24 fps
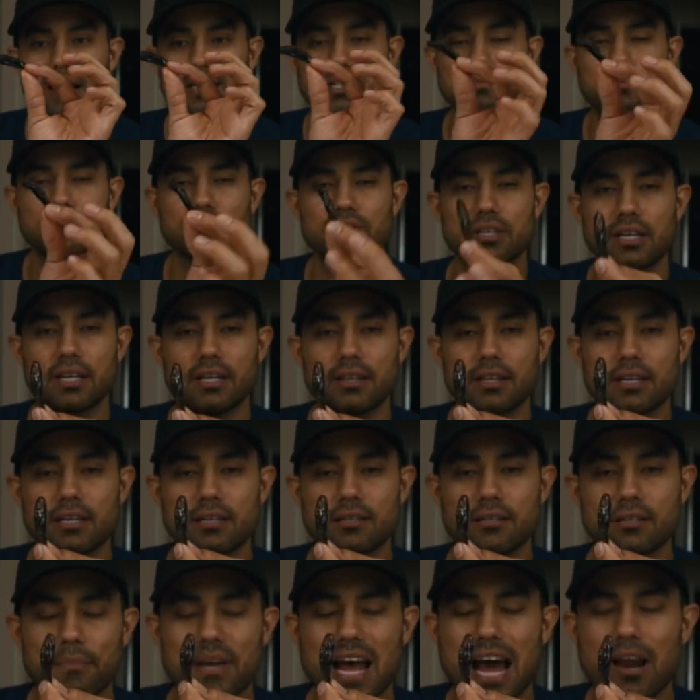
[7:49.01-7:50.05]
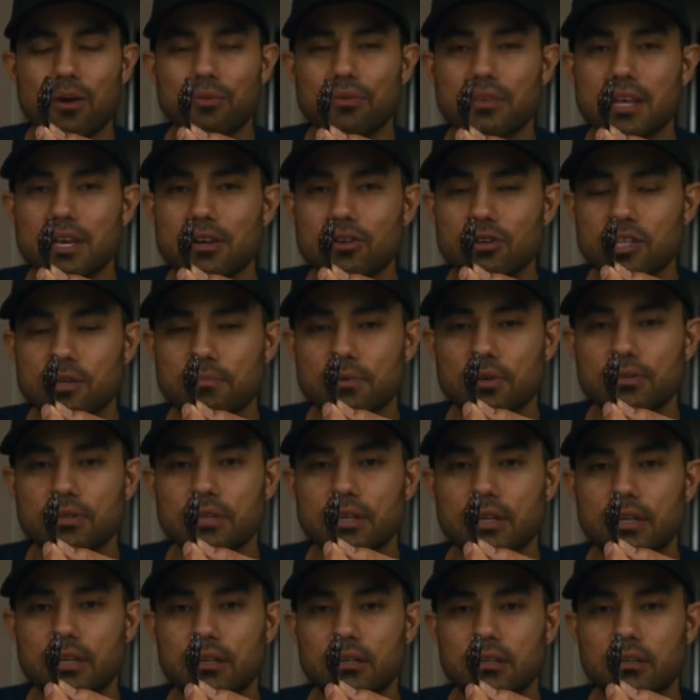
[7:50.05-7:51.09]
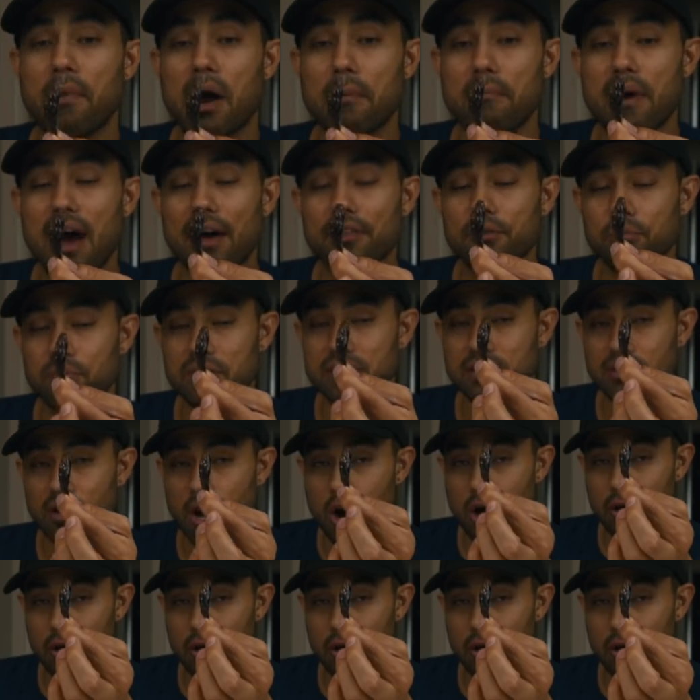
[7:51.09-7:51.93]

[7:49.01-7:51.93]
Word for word: not supposed to eat this. I mean, I don't think you're supposed to eat it. My mouth was